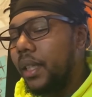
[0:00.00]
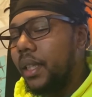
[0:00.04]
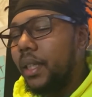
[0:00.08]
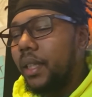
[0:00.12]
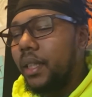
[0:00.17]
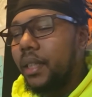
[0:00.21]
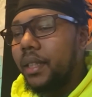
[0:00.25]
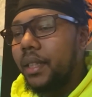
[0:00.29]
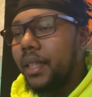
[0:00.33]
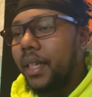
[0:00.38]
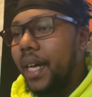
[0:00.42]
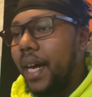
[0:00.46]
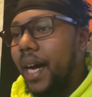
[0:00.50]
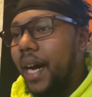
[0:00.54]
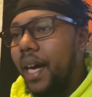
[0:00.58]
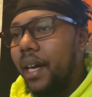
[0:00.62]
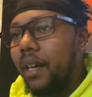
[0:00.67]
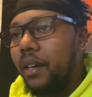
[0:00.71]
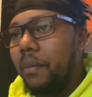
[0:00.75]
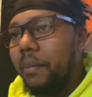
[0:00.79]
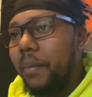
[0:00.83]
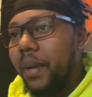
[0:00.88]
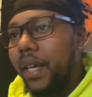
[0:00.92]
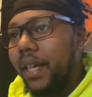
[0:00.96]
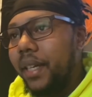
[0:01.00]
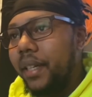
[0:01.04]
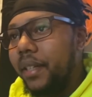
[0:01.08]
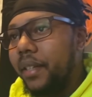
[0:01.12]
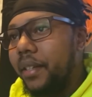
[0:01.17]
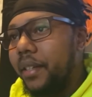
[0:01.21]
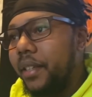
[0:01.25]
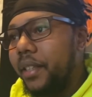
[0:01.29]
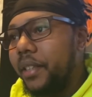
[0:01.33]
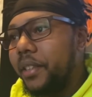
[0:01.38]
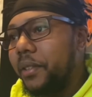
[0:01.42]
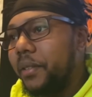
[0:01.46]
Chicago, man, and
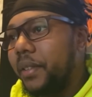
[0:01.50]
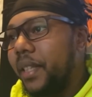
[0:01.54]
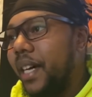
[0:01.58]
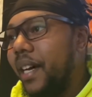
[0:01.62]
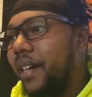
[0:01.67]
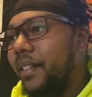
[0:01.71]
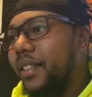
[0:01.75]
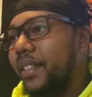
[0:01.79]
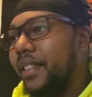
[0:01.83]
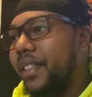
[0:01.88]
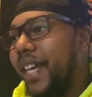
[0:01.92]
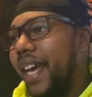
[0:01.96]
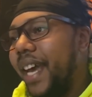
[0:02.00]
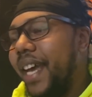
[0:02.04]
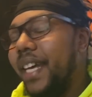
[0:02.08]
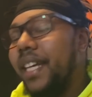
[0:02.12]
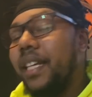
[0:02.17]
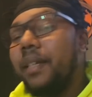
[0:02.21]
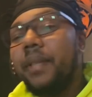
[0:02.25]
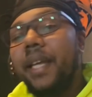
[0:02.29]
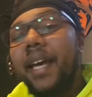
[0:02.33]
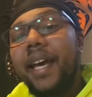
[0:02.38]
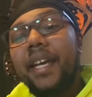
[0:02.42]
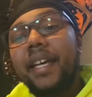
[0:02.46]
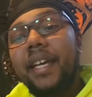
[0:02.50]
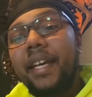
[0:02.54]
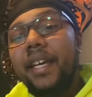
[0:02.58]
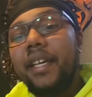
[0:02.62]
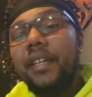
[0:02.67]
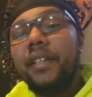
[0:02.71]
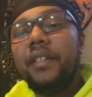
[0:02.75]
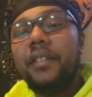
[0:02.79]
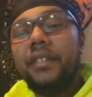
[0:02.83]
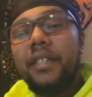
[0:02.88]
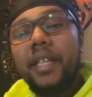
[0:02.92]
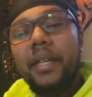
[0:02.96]
during 2008, that
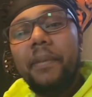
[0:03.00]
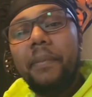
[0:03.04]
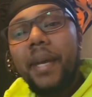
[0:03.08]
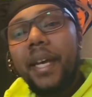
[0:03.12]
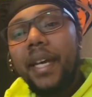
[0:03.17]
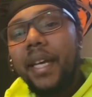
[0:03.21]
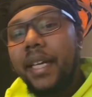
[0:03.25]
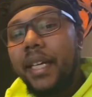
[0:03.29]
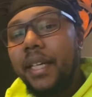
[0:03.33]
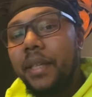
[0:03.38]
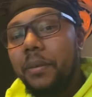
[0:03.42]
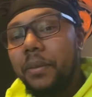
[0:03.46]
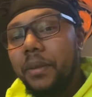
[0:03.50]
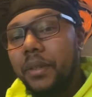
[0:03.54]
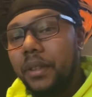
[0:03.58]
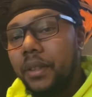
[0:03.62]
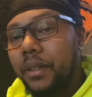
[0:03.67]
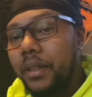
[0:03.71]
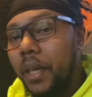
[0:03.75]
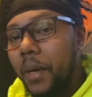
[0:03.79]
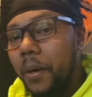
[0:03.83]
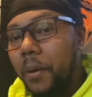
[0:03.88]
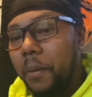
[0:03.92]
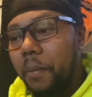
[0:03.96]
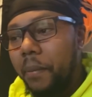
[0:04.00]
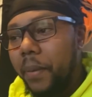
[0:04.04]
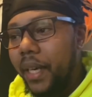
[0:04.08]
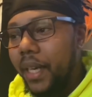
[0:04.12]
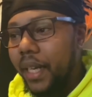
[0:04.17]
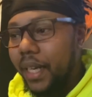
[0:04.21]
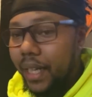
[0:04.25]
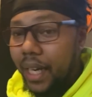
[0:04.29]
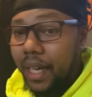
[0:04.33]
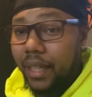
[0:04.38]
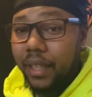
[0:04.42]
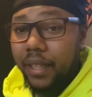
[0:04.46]
energy, man, it was dope, man.
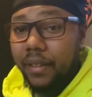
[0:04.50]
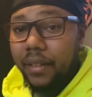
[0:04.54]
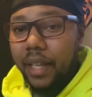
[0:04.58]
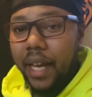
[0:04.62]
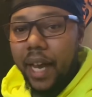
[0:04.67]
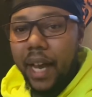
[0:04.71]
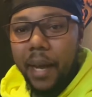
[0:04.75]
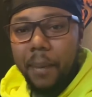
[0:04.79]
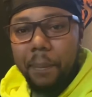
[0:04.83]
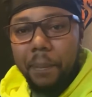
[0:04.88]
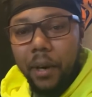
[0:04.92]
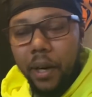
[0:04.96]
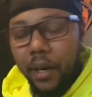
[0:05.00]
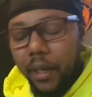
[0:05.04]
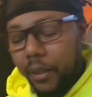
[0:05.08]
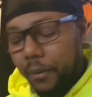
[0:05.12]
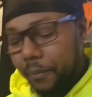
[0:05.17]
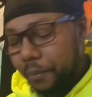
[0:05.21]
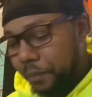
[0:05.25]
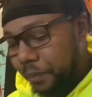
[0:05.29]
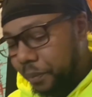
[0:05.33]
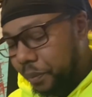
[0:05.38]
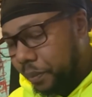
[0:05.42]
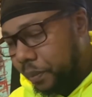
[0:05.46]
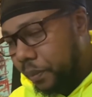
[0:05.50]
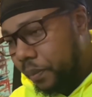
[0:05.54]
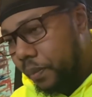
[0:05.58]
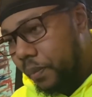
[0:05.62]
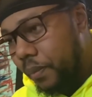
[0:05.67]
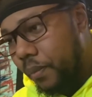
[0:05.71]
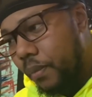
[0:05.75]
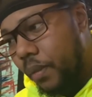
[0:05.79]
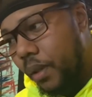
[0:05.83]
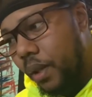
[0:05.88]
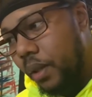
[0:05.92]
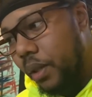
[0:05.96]
And I lived in Hyde Park.
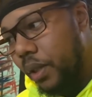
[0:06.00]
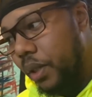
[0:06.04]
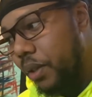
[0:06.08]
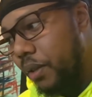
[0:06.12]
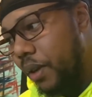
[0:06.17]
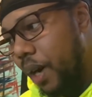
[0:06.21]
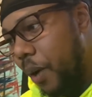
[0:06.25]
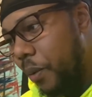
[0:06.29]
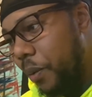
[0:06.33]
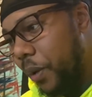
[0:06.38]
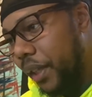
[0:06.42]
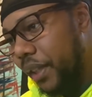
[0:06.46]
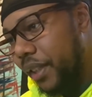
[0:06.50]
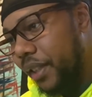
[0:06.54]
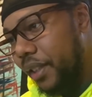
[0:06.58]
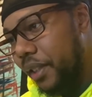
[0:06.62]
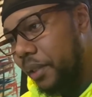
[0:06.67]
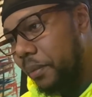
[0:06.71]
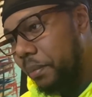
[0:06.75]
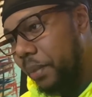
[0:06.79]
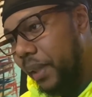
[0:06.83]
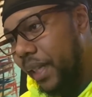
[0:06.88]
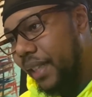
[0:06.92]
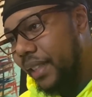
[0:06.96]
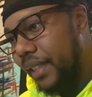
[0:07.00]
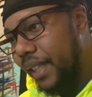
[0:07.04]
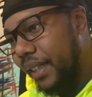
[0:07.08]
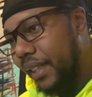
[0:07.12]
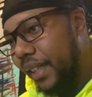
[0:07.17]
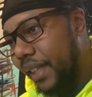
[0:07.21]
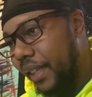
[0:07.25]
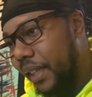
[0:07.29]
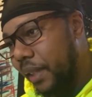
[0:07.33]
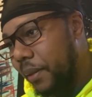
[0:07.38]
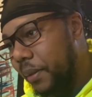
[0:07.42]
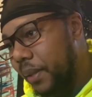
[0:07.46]
You know, I worked at this place. I
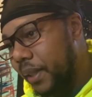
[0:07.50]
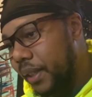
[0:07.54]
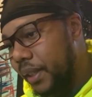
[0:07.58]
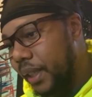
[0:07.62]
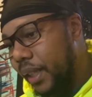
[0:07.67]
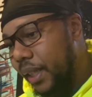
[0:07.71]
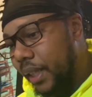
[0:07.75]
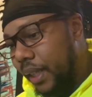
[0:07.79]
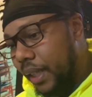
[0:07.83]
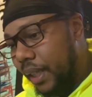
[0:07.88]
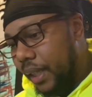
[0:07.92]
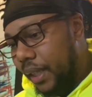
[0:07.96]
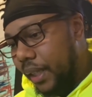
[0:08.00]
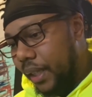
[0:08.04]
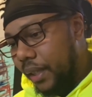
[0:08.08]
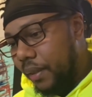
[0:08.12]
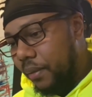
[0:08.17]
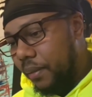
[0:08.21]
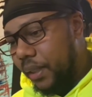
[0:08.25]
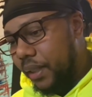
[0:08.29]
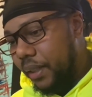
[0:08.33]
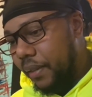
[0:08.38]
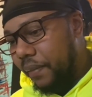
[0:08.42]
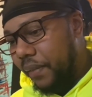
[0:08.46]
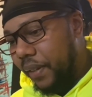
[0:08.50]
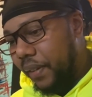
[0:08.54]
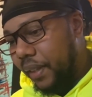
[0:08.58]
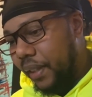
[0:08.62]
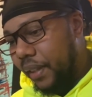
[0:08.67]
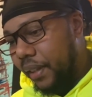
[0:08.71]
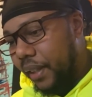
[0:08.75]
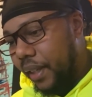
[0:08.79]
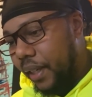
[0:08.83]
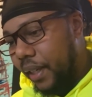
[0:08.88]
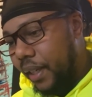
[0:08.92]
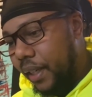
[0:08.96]
think it was was it
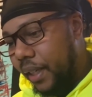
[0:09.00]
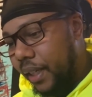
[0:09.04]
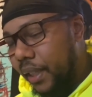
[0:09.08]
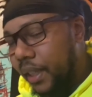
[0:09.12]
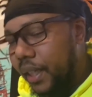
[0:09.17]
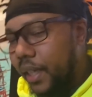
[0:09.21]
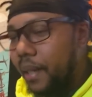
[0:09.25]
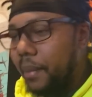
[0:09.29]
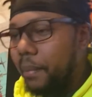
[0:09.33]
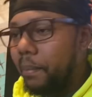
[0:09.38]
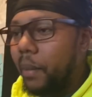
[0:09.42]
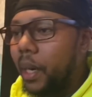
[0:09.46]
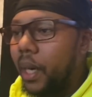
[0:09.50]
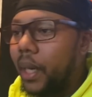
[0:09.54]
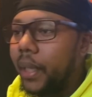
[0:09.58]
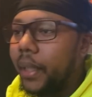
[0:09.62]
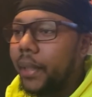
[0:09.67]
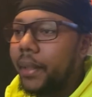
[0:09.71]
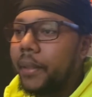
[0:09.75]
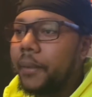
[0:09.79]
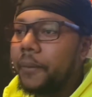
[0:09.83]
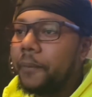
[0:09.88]
53rd and Kimbark